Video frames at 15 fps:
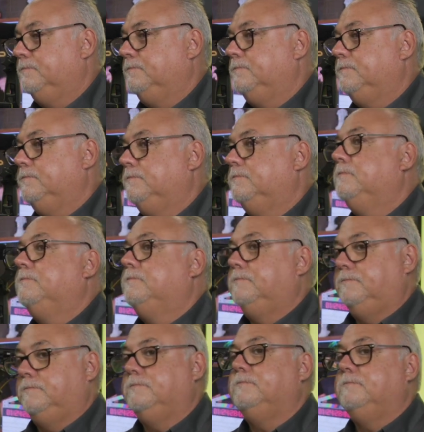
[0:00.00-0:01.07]

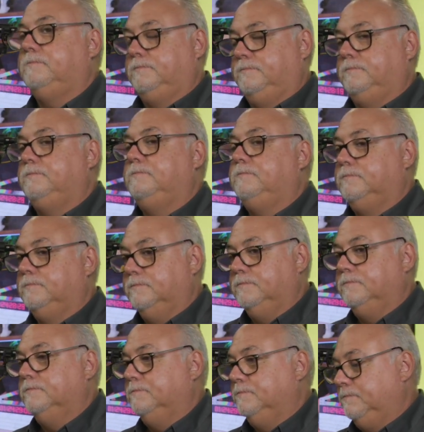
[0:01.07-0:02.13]

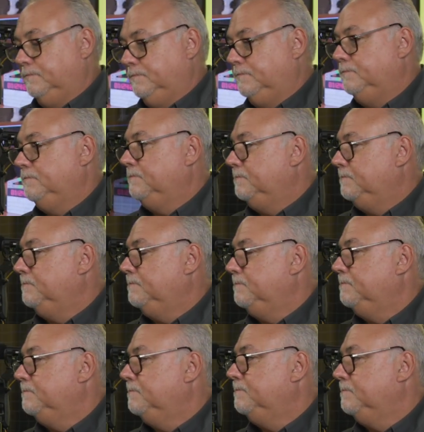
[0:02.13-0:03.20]

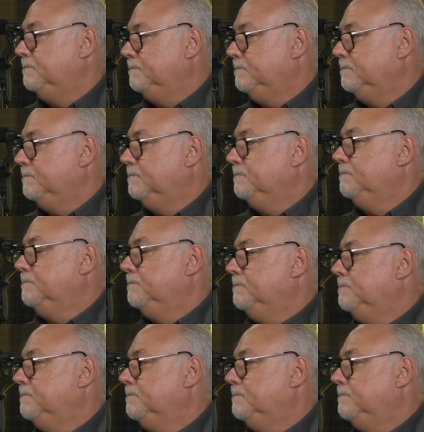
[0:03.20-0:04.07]
(silent)